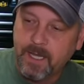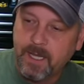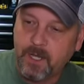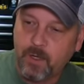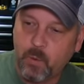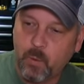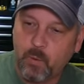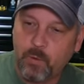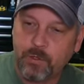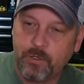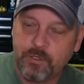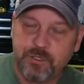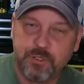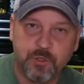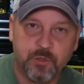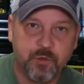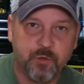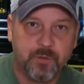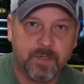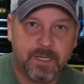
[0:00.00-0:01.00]
in order
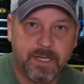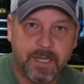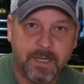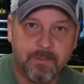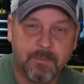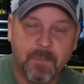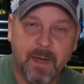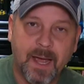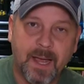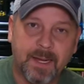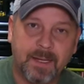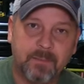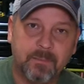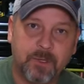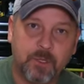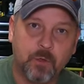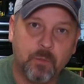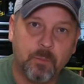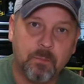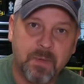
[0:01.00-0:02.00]
to get my
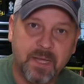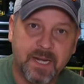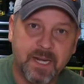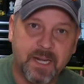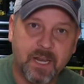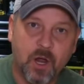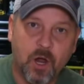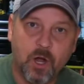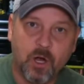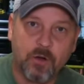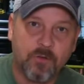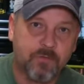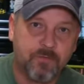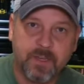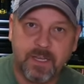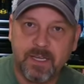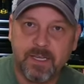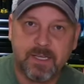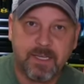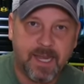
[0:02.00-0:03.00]
little mini
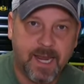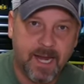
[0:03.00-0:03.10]
RV